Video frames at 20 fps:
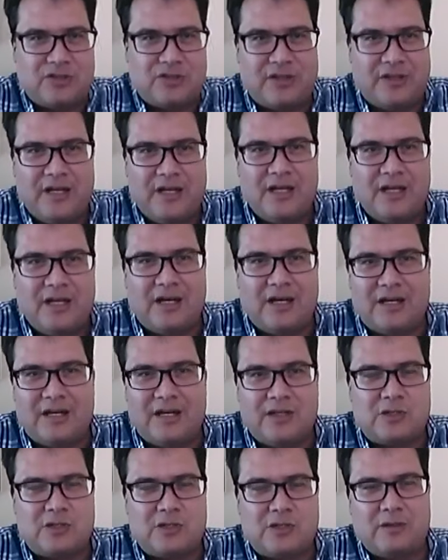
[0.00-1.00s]
And uh,
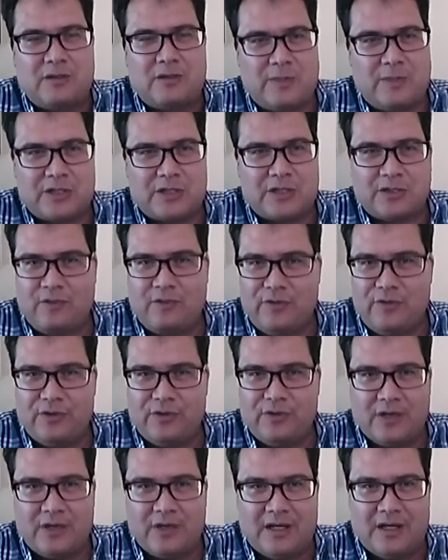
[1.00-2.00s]
especially if
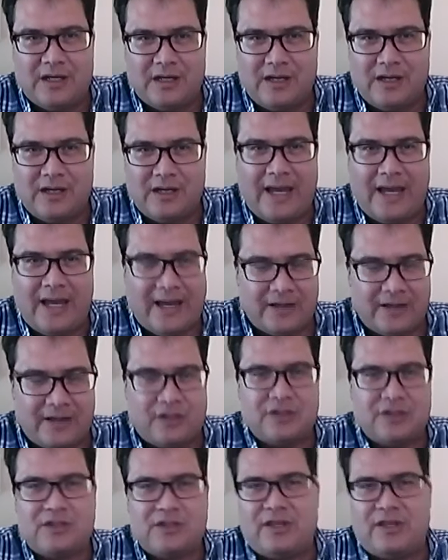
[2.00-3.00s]
you uh, add
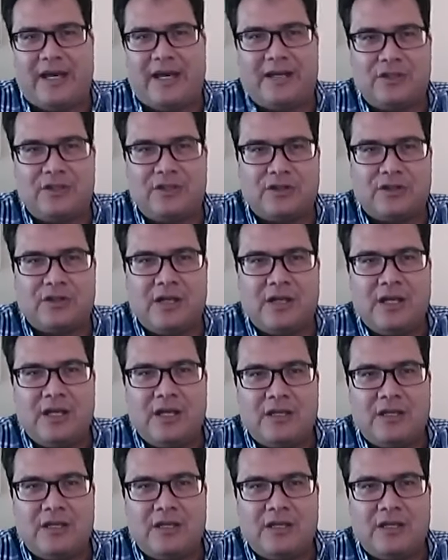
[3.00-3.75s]
on to that, you're,